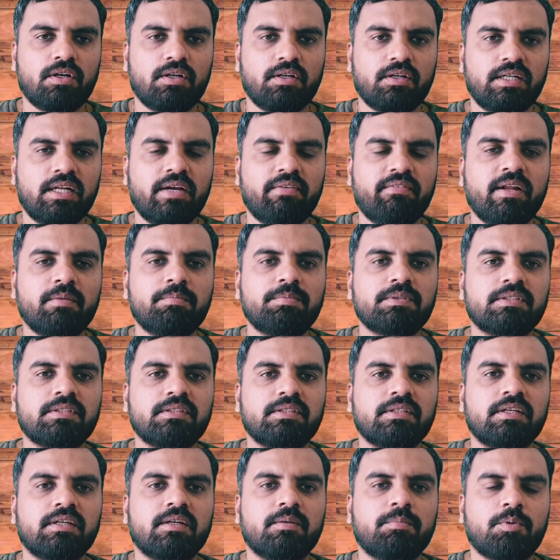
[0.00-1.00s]
or
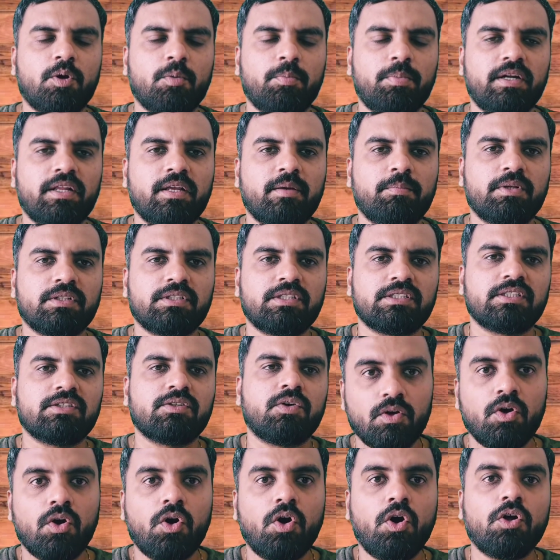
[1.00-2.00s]
develops, the property
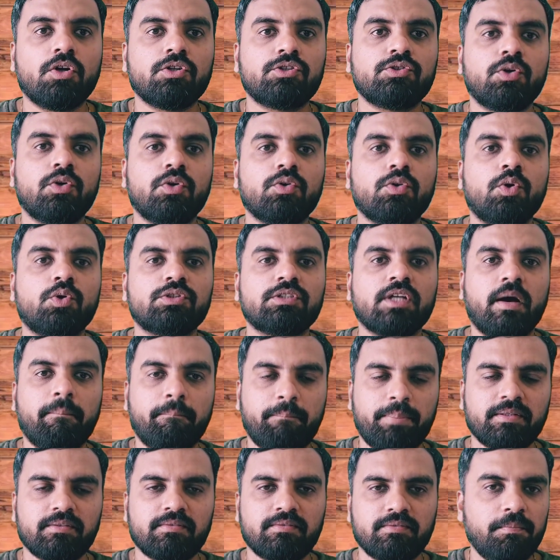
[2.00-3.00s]
appreciation also
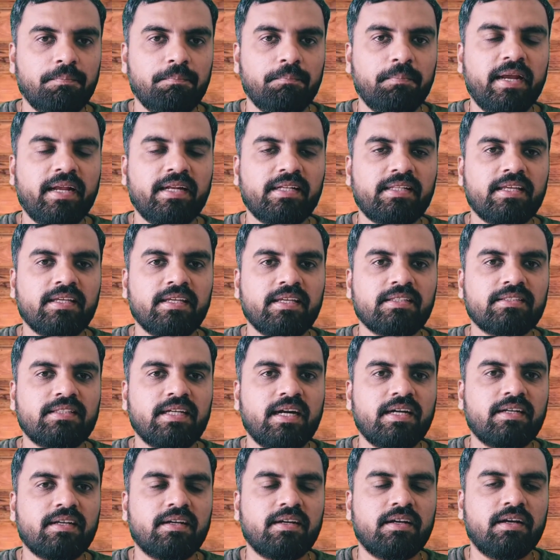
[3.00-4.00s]
goes up. Main
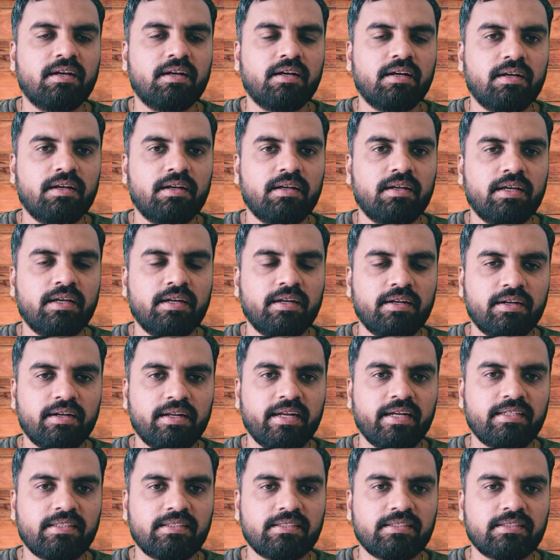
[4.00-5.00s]
thing is that
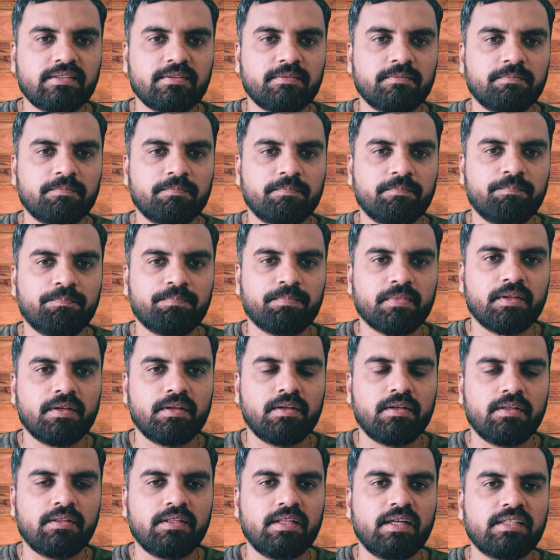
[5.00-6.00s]
in REITs,
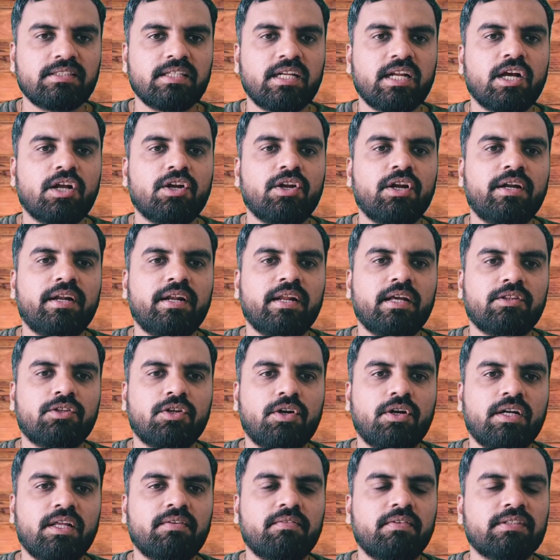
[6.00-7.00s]
there is a
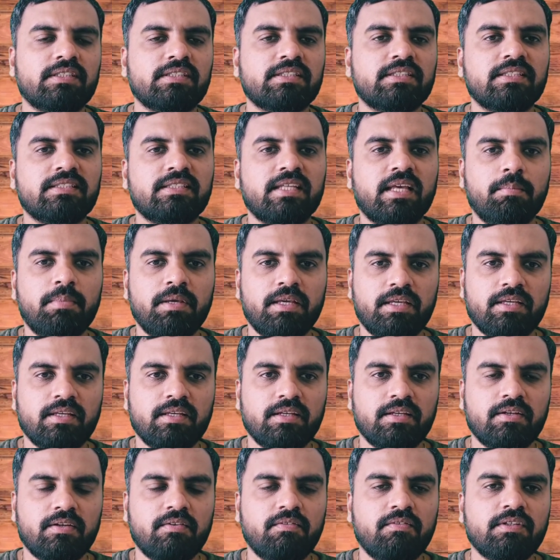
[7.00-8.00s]
regulatory authority, which is the
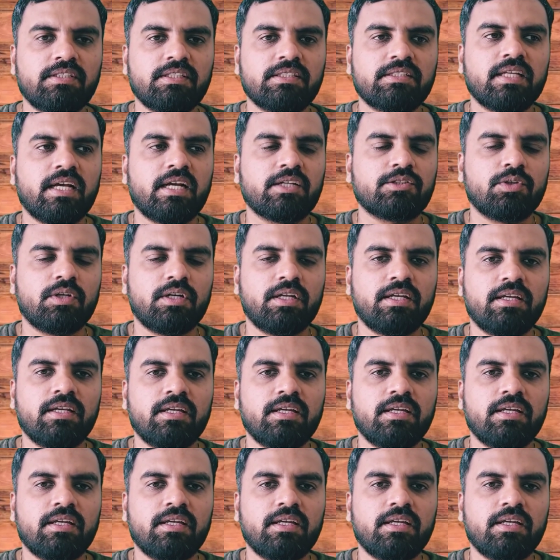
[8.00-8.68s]
SEBI, which is